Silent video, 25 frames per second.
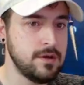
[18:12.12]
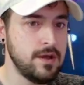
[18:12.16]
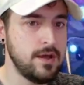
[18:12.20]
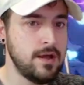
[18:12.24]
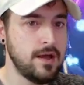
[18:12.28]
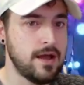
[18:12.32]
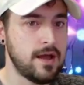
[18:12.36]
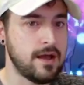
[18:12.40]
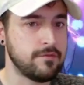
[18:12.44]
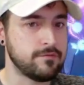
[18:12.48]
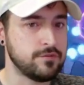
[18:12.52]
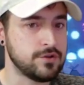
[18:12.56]

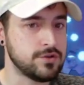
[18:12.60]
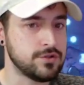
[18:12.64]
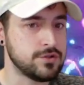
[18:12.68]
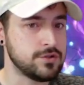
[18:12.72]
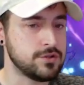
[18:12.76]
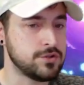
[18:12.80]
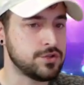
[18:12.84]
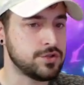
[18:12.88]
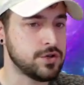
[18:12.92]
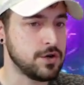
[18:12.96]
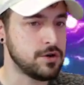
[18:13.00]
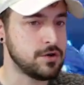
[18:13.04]
after
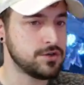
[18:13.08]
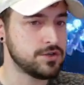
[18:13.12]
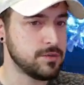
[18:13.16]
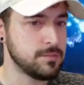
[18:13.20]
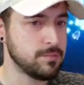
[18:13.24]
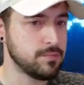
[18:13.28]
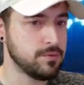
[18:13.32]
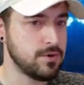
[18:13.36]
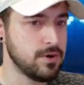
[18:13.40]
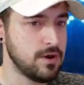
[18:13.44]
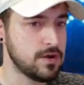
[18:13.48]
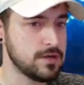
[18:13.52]
the charge up
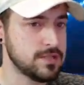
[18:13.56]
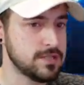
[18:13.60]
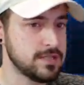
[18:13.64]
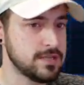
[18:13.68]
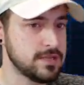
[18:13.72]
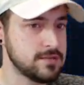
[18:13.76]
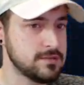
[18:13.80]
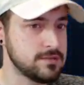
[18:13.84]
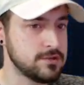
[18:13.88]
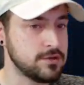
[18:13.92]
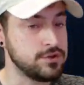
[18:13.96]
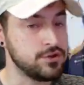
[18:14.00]

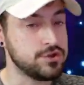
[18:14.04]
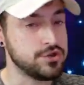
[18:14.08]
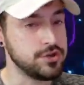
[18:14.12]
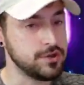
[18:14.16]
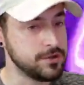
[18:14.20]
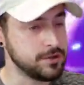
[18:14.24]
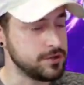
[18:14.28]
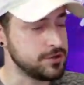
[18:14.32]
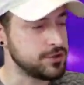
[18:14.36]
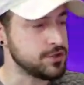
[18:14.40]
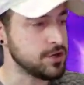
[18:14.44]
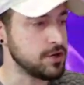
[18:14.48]
process or
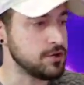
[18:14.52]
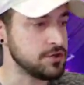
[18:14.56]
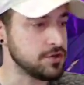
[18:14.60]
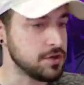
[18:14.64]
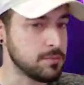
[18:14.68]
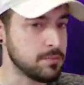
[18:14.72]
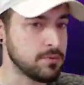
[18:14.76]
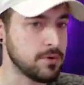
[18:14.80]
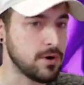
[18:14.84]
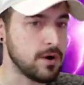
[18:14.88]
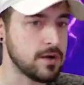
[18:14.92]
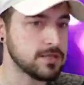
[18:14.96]
during the charge
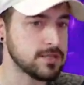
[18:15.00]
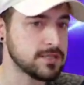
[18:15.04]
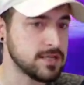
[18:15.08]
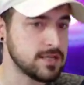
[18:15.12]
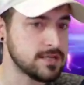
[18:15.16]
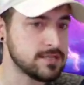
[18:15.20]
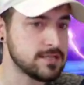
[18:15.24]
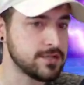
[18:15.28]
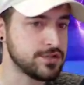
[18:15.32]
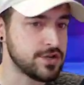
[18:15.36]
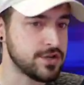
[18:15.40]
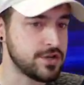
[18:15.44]
up
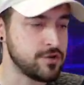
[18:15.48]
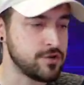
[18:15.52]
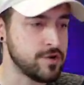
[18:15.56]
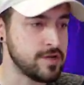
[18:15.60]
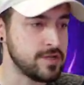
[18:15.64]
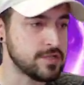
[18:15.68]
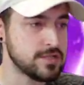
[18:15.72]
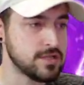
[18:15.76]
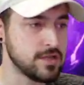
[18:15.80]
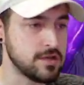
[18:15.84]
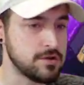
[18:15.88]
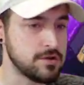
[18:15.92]
process, it generates Thunder